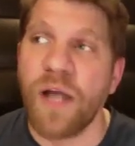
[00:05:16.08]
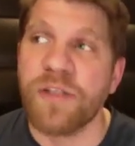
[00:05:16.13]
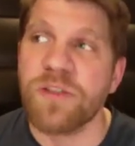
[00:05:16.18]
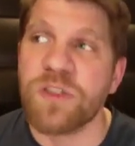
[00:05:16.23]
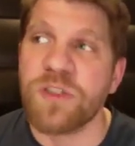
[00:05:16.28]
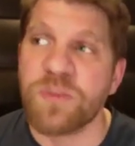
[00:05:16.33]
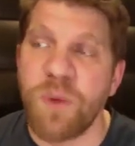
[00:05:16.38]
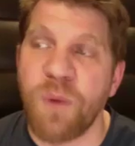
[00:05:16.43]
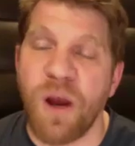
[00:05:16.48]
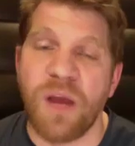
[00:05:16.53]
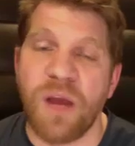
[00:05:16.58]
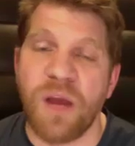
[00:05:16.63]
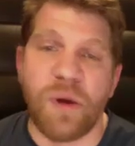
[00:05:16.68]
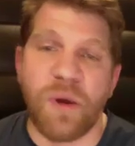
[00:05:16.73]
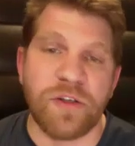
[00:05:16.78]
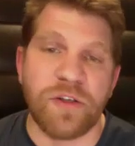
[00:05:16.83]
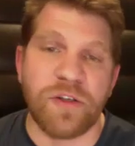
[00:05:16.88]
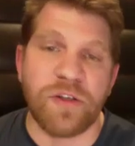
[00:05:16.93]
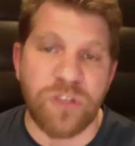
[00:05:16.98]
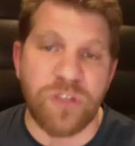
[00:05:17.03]
sparring
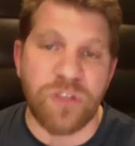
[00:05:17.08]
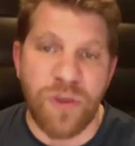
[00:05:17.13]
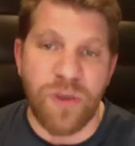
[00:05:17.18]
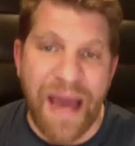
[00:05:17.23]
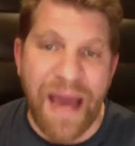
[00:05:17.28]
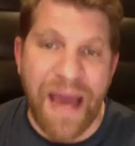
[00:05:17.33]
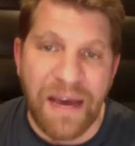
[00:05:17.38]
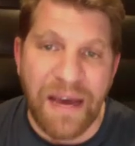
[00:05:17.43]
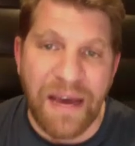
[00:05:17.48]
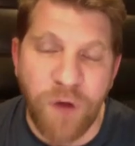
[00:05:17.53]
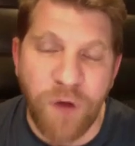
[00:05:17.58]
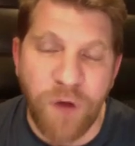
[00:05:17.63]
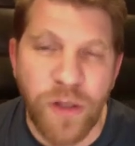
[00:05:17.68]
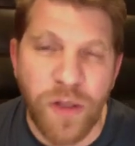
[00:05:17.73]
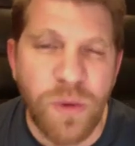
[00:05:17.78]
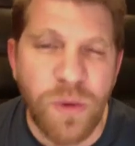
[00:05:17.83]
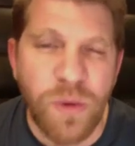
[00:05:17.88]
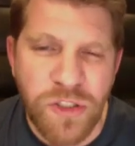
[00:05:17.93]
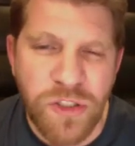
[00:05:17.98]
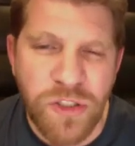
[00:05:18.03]
partners do you have? Are
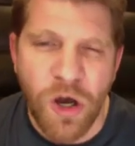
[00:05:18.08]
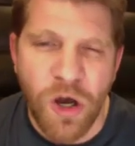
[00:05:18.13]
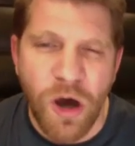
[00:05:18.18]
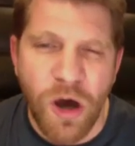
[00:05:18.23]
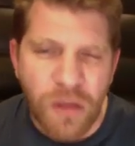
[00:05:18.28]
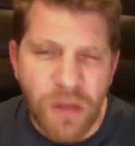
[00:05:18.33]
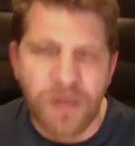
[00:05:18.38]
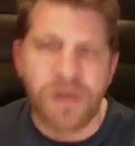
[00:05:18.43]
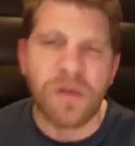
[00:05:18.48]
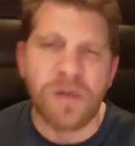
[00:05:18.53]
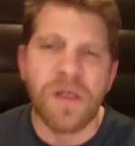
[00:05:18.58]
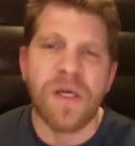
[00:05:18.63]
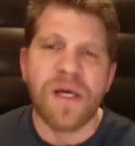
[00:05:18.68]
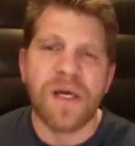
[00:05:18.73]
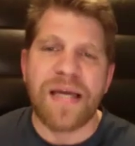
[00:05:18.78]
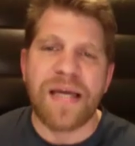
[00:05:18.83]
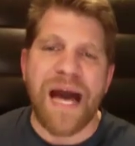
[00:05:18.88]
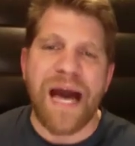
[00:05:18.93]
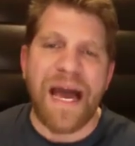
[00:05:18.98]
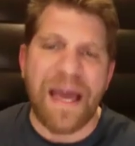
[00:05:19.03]
you a taller
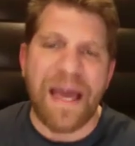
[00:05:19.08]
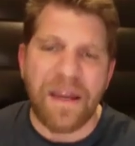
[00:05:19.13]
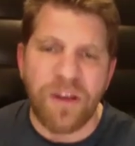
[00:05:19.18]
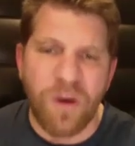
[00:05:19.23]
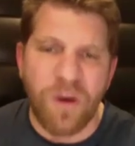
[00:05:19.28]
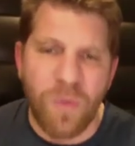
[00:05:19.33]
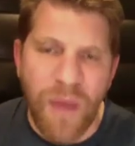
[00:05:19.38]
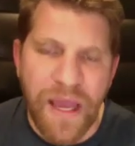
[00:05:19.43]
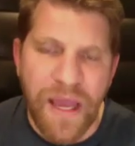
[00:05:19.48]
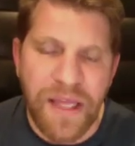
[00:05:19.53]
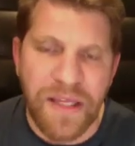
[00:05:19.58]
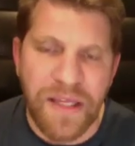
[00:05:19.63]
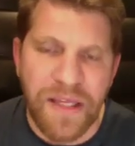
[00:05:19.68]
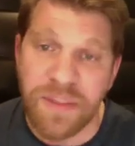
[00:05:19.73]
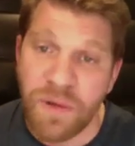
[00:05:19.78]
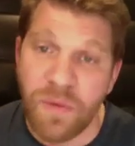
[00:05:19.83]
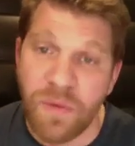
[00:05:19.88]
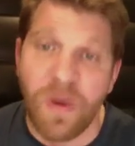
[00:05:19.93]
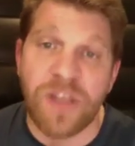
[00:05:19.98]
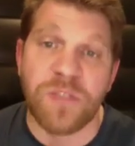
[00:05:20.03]
guy at your weight class? I
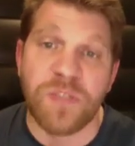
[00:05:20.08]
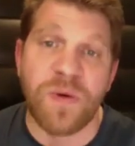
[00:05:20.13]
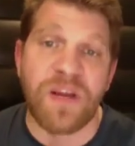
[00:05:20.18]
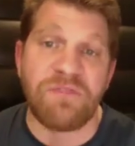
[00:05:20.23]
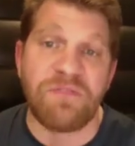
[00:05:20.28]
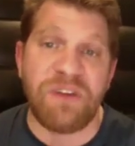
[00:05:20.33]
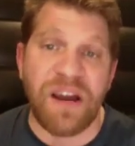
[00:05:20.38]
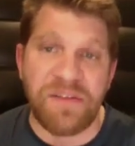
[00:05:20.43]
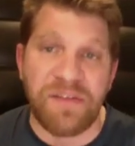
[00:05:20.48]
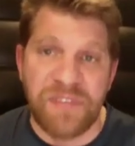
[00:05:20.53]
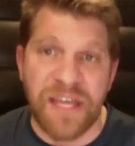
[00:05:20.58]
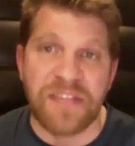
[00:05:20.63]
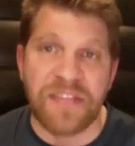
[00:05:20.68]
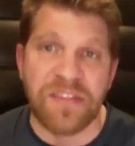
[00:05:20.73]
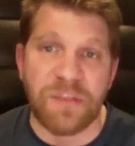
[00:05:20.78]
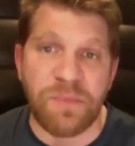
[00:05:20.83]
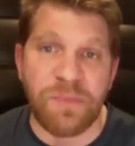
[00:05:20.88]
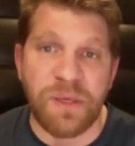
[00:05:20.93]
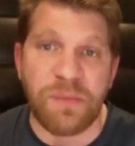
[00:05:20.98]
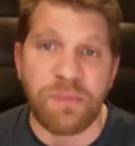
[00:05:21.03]
mean, 125 tends
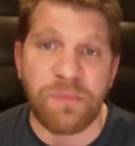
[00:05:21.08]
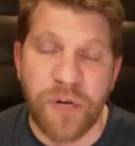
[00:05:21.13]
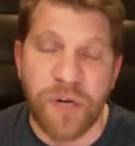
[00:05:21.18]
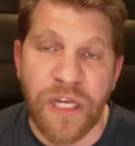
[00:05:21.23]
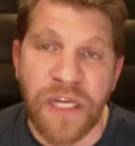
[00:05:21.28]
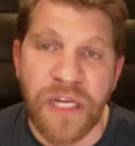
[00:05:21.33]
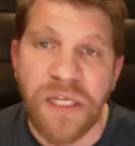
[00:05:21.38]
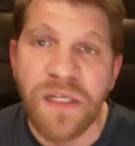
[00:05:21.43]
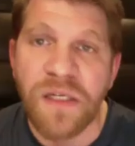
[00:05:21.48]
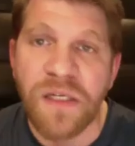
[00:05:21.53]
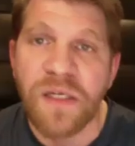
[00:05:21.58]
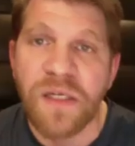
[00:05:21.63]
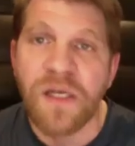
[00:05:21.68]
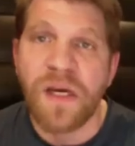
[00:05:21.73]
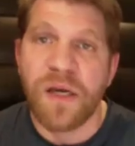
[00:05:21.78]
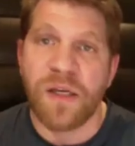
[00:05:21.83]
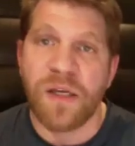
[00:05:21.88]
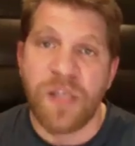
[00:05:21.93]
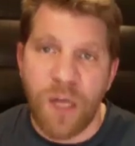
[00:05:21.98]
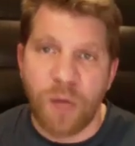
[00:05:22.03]
to be pretty,
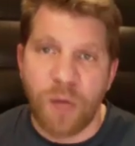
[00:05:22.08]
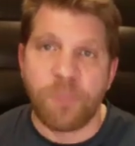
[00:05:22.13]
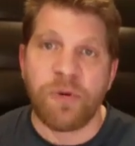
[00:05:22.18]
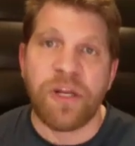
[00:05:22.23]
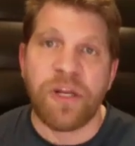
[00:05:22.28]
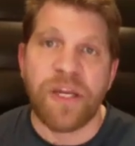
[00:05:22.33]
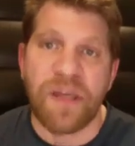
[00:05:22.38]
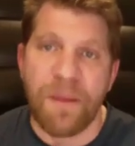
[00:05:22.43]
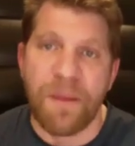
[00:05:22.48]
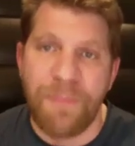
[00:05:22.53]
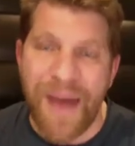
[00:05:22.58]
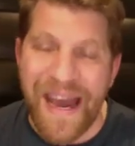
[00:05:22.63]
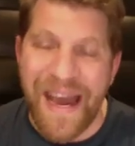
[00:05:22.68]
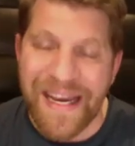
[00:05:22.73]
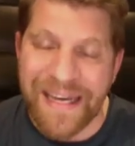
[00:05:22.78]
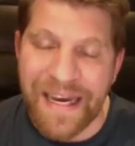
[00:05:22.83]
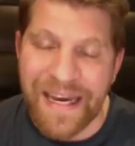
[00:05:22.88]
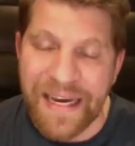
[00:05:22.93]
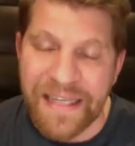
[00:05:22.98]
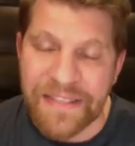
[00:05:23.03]
pretty compact
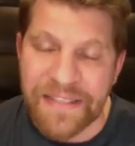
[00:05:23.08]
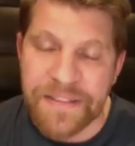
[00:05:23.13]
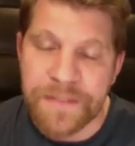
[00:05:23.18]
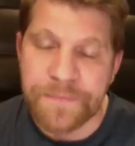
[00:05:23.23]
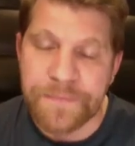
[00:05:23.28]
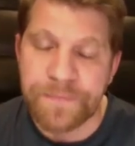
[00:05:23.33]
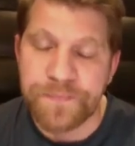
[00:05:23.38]
guys.